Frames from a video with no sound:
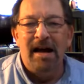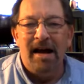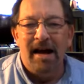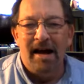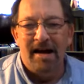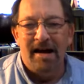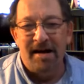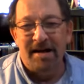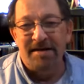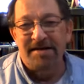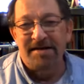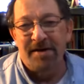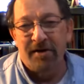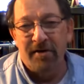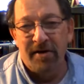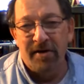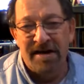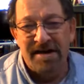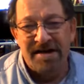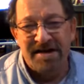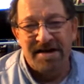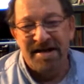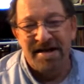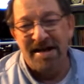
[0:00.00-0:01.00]
And as you're going
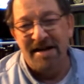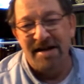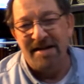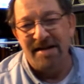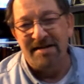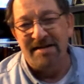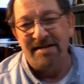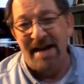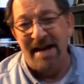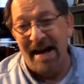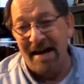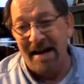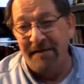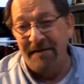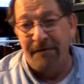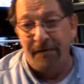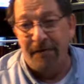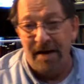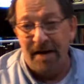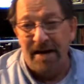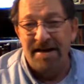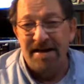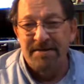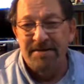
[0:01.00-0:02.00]
to see, that
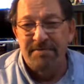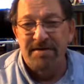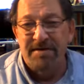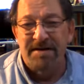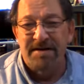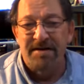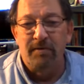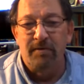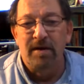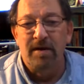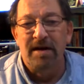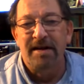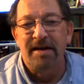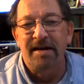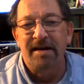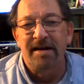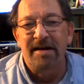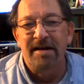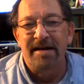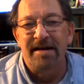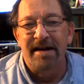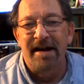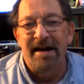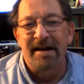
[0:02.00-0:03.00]
phrase was the one
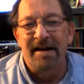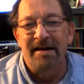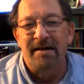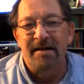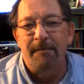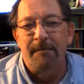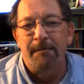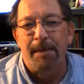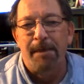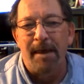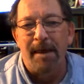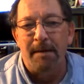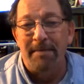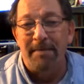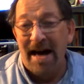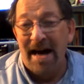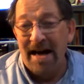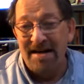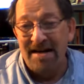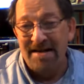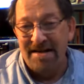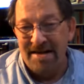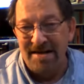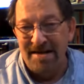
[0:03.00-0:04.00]
that
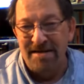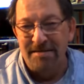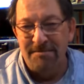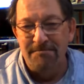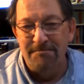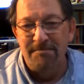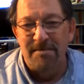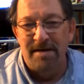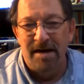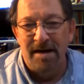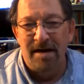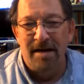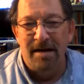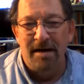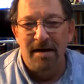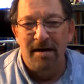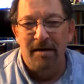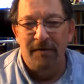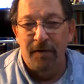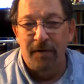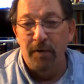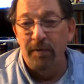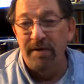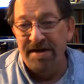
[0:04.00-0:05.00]
Madison,
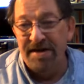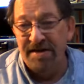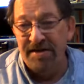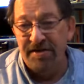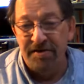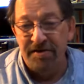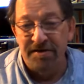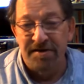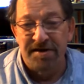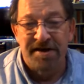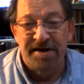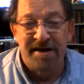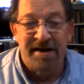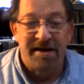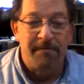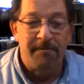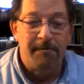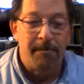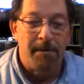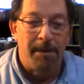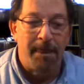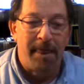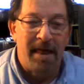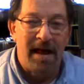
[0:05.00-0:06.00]
for reasons you'll see,
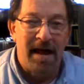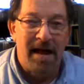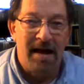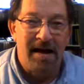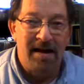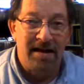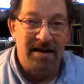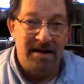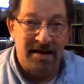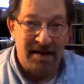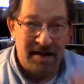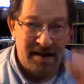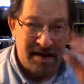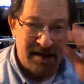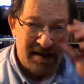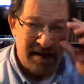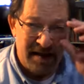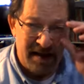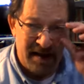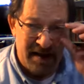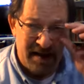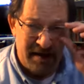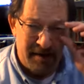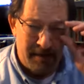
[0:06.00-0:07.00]
and
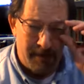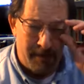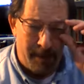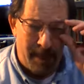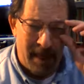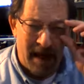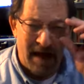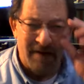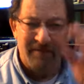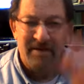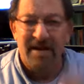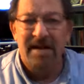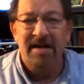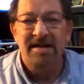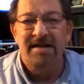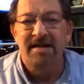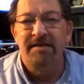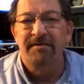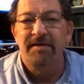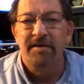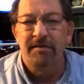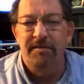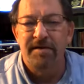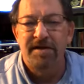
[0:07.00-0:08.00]
the advocates of
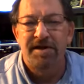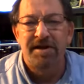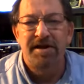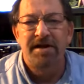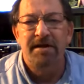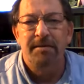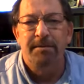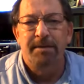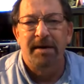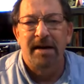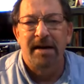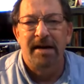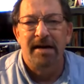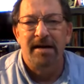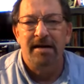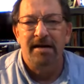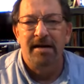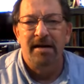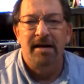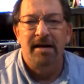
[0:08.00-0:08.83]
the Virginia Plan